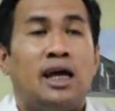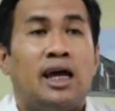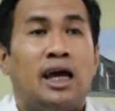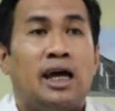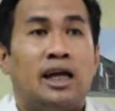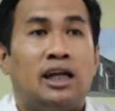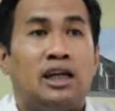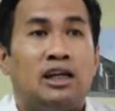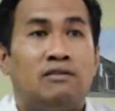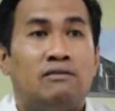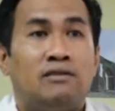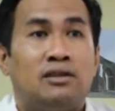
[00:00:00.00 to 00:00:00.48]

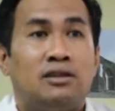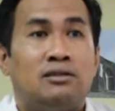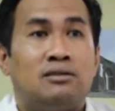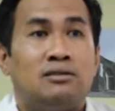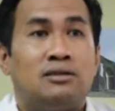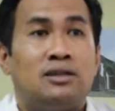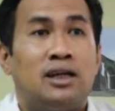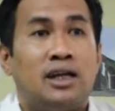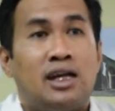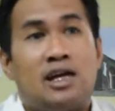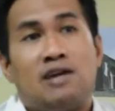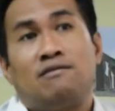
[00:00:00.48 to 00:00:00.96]
and even to
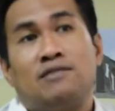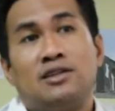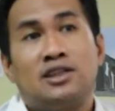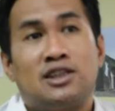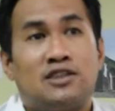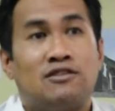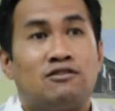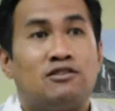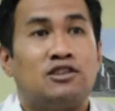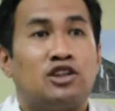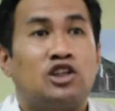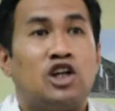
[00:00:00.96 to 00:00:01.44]
the
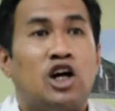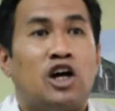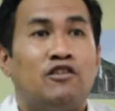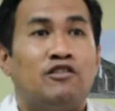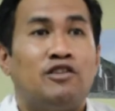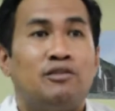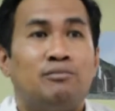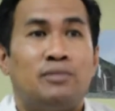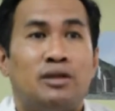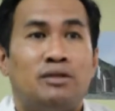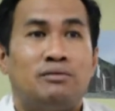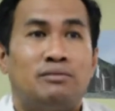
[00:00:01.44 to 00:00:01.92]
levels of the
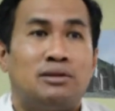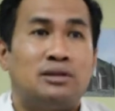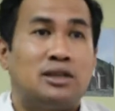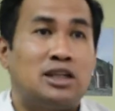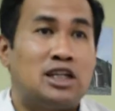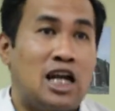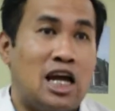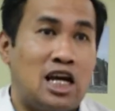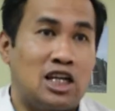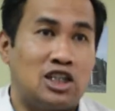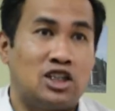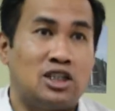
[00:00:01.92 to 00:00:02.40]
government, from the
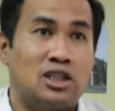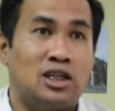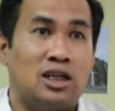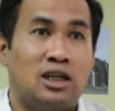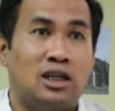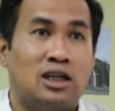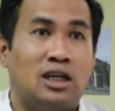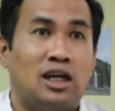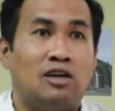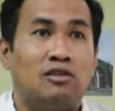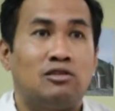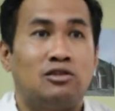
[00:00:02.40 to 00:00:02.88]
national
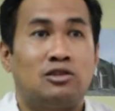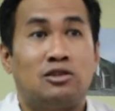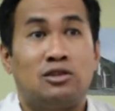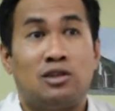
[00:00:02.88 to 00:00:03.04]
down to